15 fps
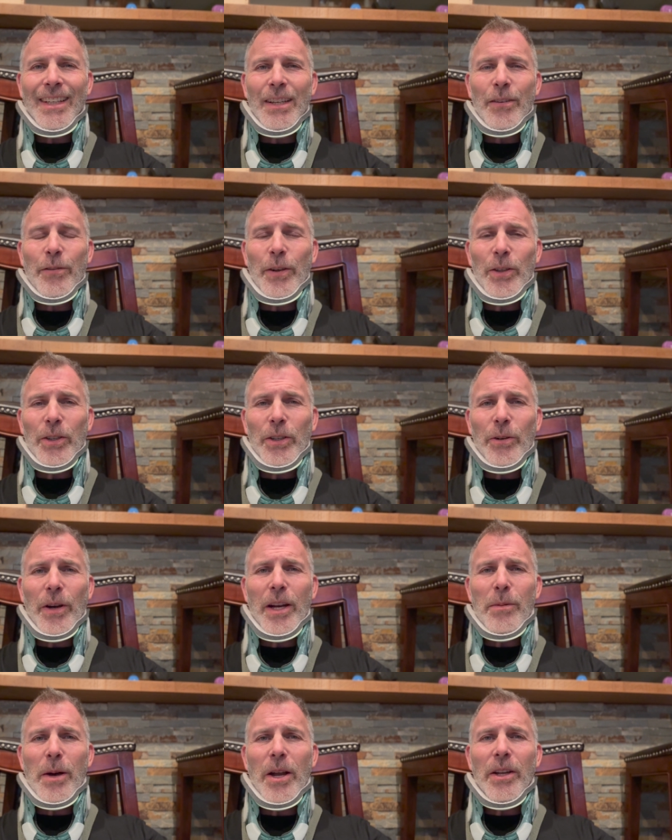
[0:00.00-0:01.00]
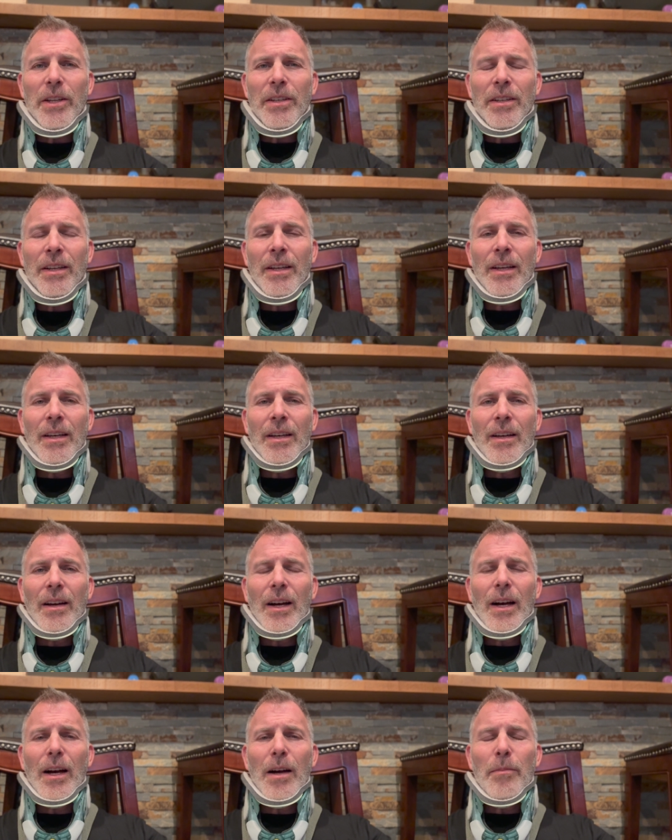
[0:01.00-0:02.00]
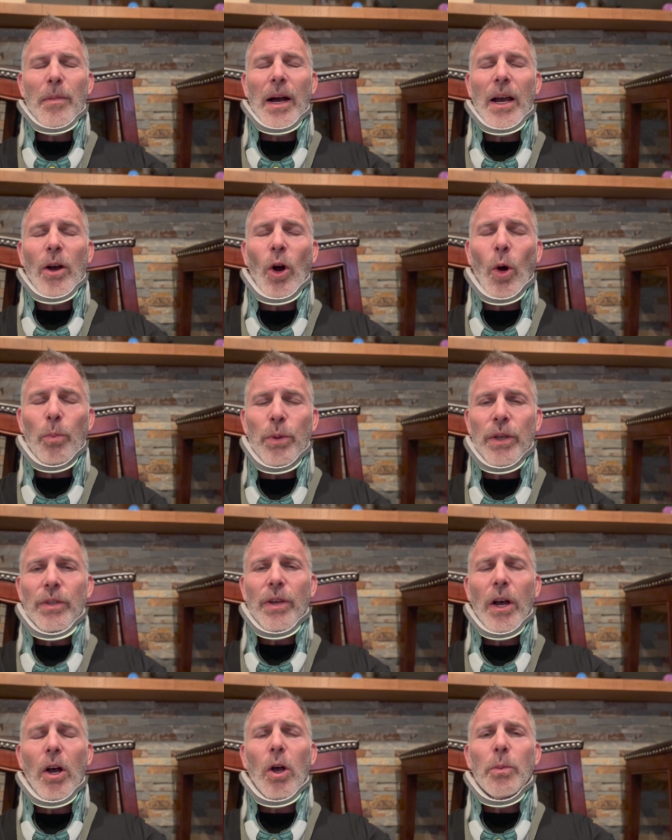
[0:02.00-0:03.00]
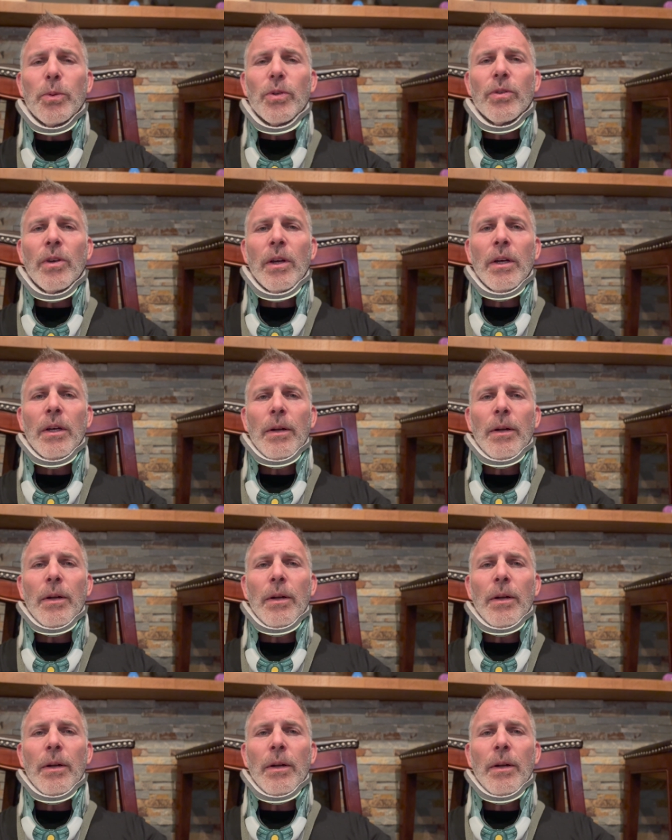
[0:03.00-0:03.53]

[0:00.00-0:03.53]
Feeling great about it. I hope this helps.